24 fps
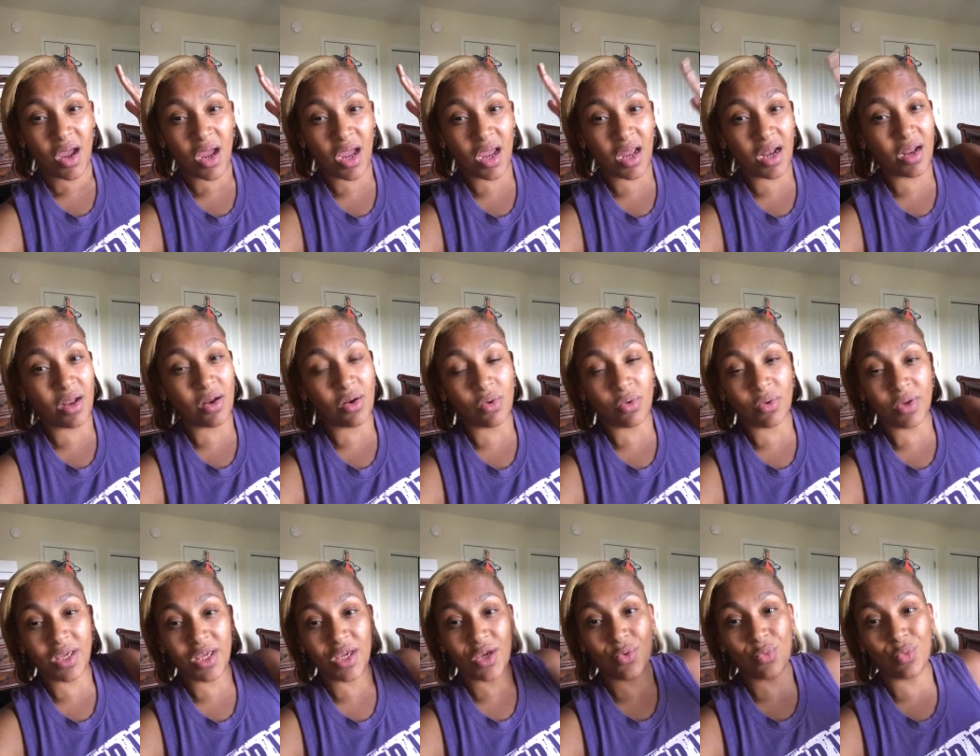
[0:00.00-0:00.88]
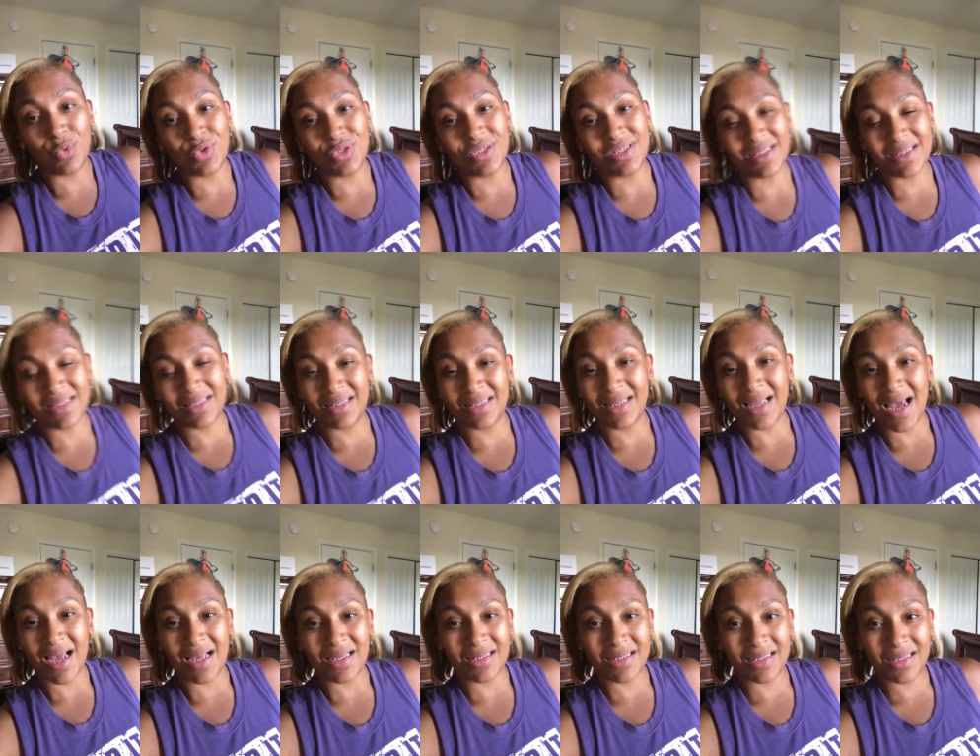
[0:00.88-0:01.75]
and it'll equal
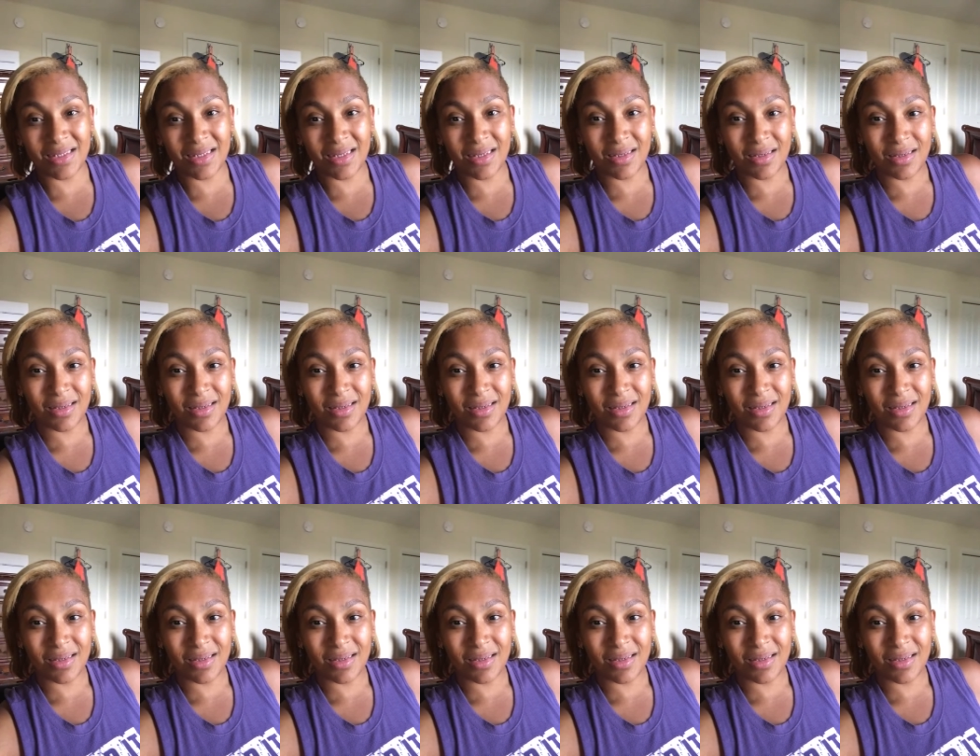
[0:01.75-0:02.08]
success.